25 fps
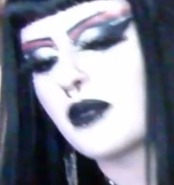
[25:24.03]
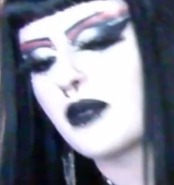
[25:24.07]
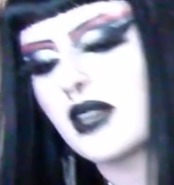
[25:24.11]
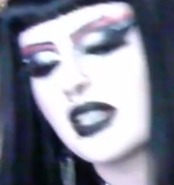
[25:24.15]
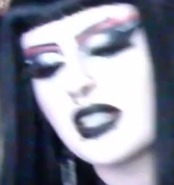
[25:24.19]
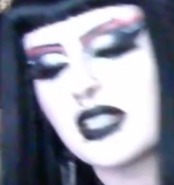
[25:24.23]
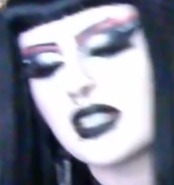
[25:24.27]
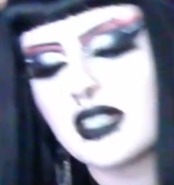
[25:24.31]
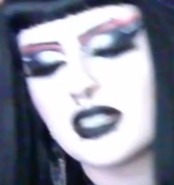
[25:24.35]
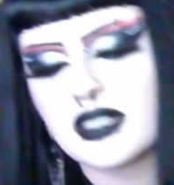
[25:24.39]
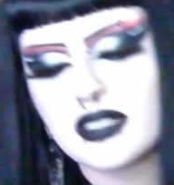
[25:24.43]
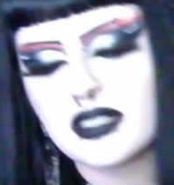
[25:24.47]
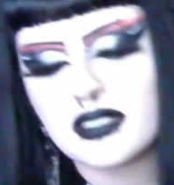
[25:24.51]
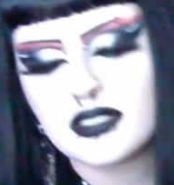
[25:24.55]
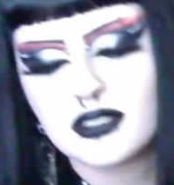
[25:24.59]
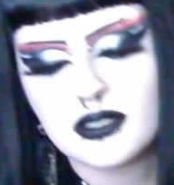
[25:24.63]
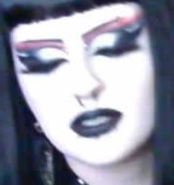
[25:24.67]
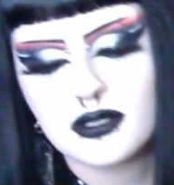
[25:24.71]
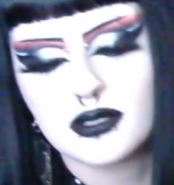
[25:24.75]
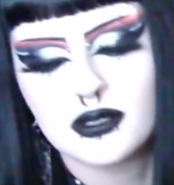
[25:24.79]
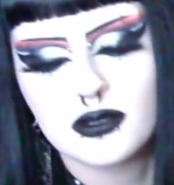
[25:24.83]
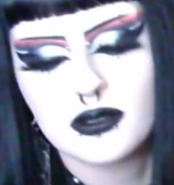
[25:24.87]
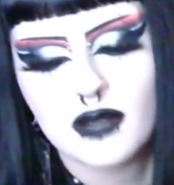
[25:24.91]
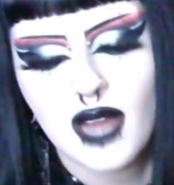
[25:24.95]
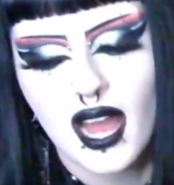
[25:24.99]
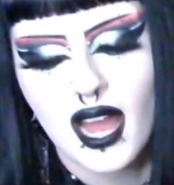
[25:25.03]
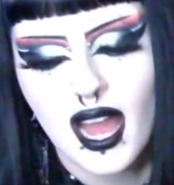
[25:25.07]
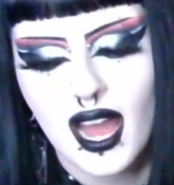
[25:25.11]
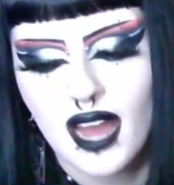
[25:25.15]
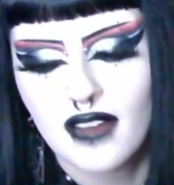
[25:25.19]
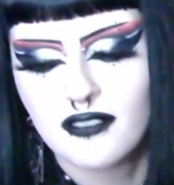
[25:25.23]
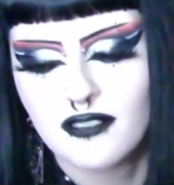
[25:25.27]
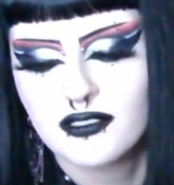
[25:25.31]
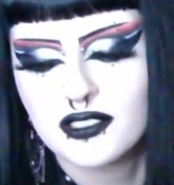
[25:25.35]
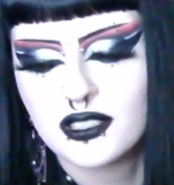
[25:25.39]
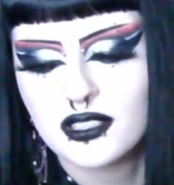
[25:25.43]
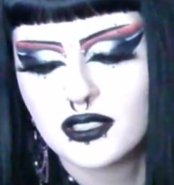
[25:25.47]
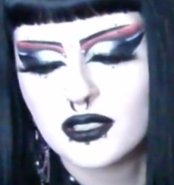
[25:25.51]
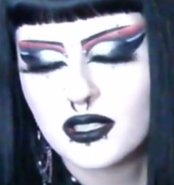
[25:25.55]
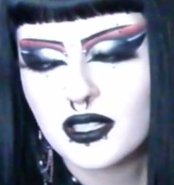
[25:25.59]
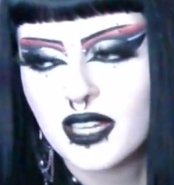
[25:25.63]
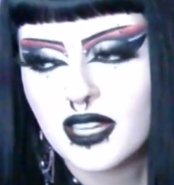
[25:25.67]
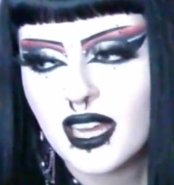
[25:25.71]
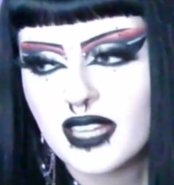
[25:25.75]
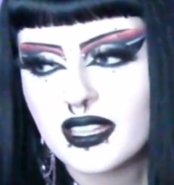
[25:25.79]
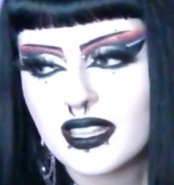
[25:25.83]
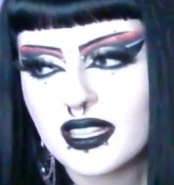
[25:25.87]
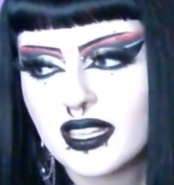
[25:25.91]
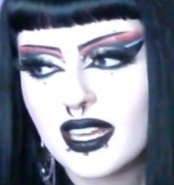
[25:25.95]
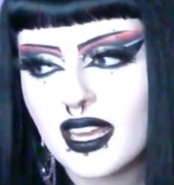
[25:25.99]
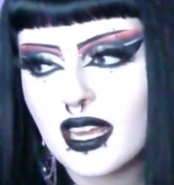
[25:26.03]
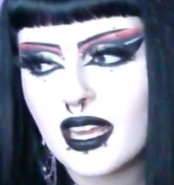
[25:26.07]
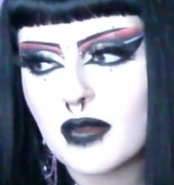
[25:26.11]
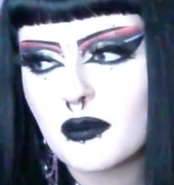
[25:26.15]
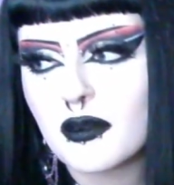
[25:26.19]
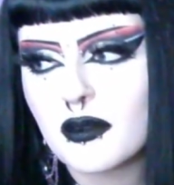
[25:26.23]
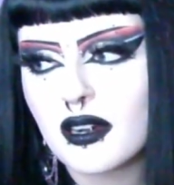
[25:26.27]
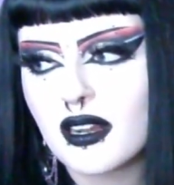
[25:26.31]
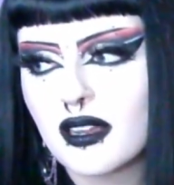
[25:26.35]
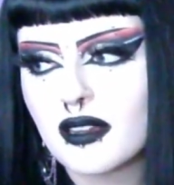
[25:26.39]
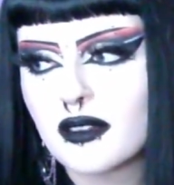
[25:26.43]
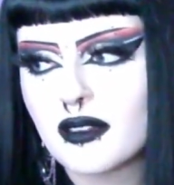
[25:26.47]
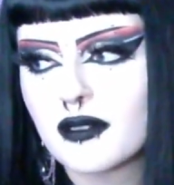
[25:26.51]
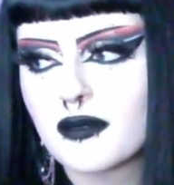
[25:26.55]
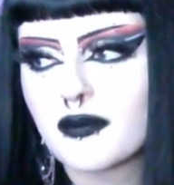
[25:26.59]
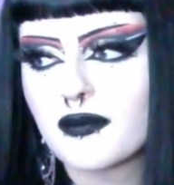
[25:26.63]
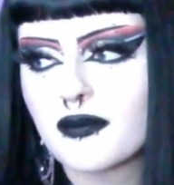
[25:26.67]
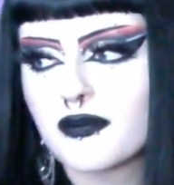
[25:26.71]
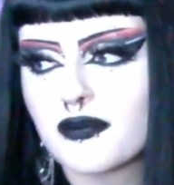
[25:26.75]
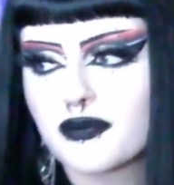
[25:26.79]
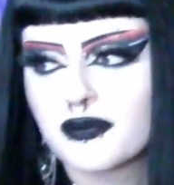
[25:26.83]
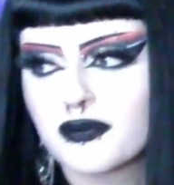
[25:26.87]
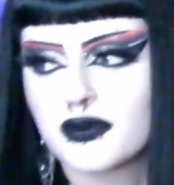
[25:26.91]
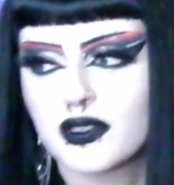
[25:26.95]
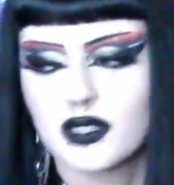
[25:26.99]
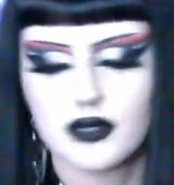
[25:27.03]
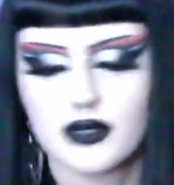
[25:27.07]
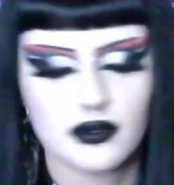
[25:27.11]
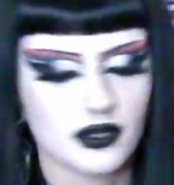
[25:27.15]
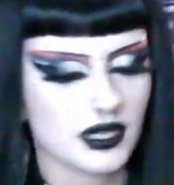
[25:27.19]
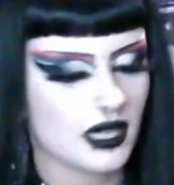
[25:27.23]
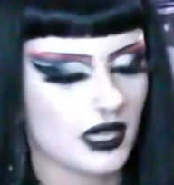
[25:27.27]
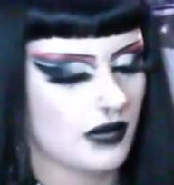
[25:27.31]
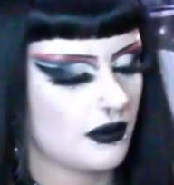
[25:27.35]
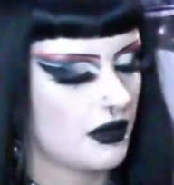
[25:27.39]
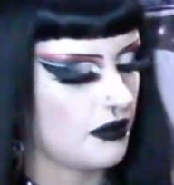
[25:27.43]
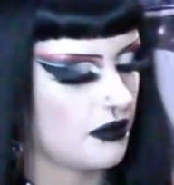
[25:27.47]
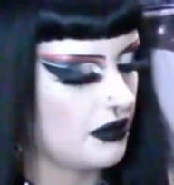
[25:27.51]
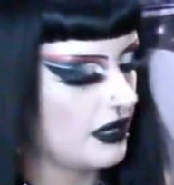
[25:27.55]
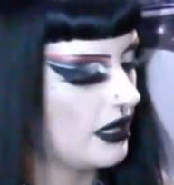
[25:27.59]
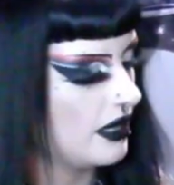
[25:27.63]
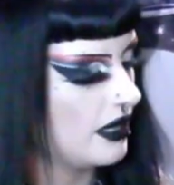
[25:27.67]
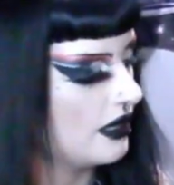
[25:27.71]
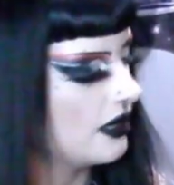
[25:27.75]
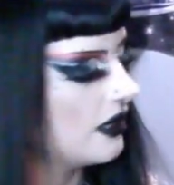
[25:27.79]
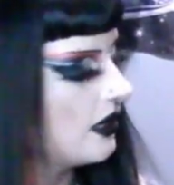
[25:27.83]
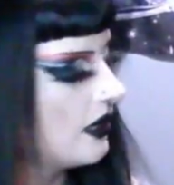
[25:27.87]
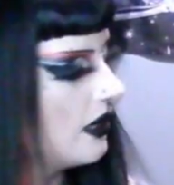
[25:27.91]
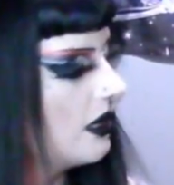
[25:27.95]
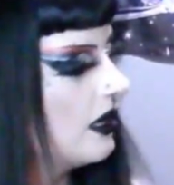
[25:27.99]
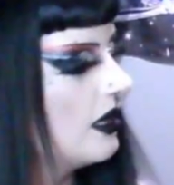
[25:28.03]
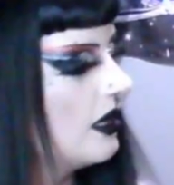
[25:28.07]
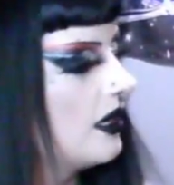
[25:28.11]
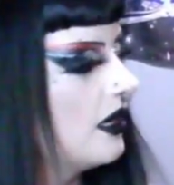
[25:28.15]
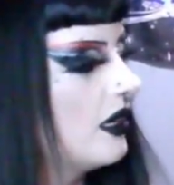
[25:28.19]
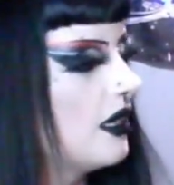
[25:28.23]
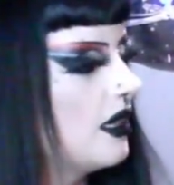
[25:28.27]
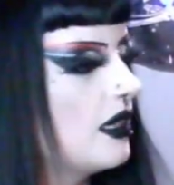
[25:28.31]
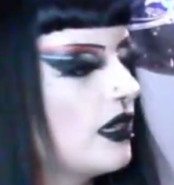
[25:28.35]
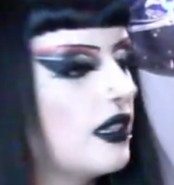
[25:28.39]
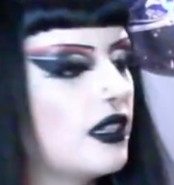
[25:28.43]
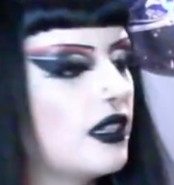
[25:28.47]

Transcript: here so you have to look at the camera? No, come up here. Oh,